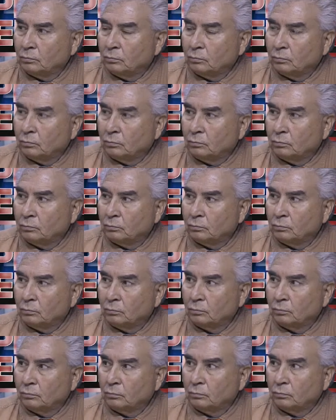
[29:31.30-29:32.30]

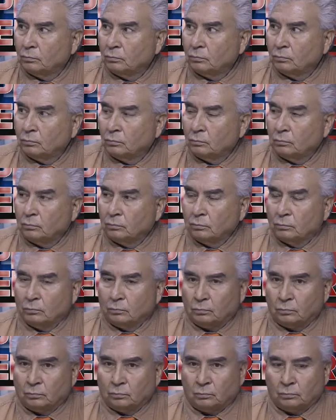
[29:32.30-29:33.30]

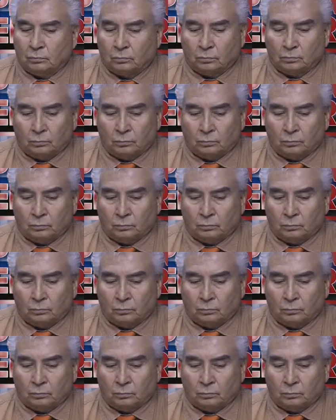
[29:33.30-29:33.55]
The person shown says nothing.